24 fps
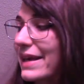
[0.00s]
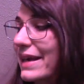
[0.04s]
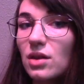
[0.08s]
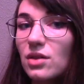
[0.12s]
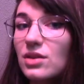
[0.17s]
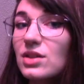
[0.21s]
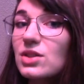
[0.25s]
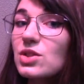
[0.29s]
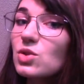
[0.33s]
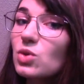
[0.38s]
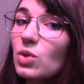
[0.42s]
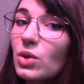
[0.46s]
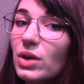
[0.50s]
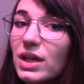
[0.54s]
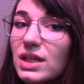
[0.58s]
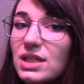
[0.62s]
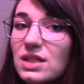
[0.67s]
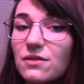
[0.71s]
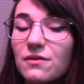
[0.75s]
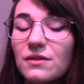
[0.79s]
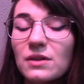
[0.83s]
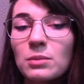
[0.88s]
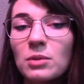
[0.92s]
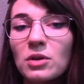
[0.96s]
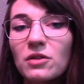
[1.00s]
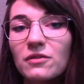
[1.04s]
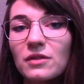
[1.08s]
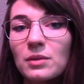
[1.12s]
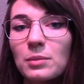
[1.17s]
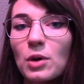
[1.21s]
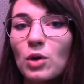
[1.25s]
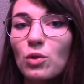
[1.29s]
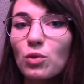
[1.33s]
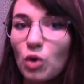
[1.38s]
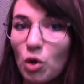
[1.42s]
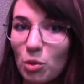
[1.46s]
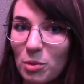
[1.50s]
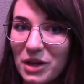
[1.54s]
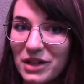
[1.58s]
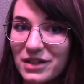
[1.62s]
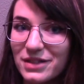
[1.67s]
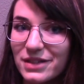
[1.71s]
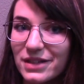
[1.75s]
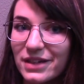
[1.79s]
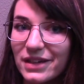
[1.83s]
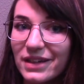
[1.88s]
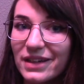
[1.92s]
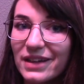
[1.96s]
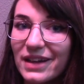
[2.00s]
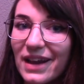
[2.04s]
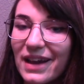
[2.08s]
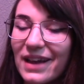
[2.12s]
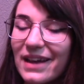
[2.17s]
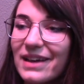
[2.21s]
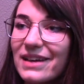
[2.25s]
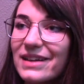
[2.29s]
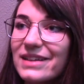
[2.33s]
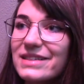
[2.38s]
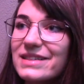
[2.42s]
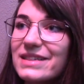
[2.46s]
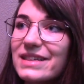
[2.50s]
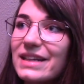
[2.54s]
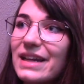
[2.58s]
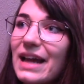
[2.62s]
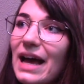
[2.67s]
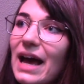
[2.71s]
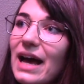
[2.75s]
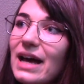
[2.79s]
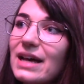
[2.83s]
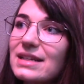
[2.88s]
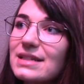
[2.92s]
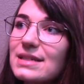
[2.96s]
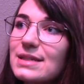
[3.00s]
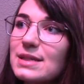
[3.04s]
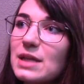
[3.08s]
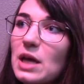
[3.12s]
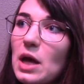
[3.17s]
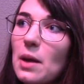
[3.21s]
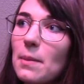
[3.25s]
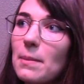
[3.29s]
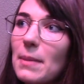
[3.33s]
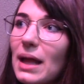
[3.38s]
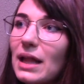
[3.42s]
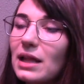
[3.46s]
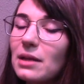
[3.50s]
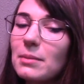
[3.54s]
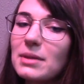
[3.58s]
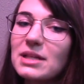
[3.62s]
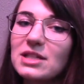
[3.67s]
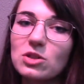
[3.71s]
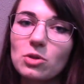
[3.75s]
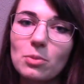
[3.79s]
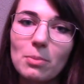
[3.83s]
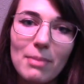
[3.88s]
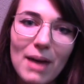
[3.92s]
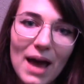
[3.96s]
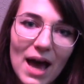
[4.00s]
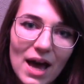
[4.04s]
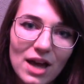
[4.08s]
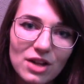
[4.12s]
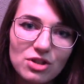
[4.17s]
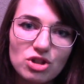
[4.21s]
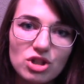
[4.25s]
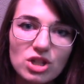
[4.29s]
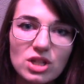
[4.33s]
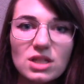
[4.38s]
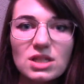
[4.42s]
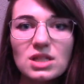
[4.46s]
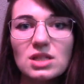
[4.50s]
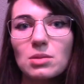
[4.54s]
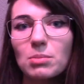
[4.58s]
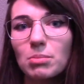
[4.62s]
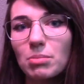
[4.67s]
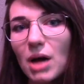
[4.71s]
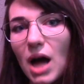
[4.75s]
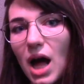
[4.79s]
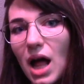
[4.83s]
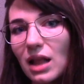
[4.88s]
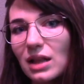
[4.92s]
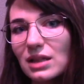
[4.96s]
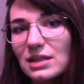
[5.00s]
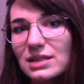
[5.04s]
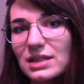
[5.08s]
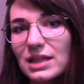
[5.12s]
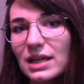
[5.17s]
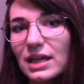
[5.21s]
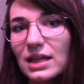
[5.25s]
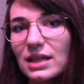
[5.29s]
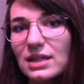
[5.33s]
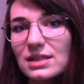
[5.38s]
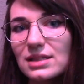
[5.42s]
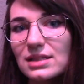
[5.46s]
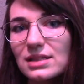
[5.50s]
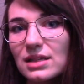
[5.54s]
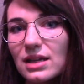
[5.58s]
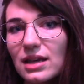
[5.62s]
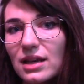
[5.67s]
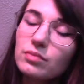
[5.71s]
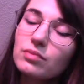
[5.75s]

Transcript: This story has a female-female romance in it, and it has some elemental magic, some politics.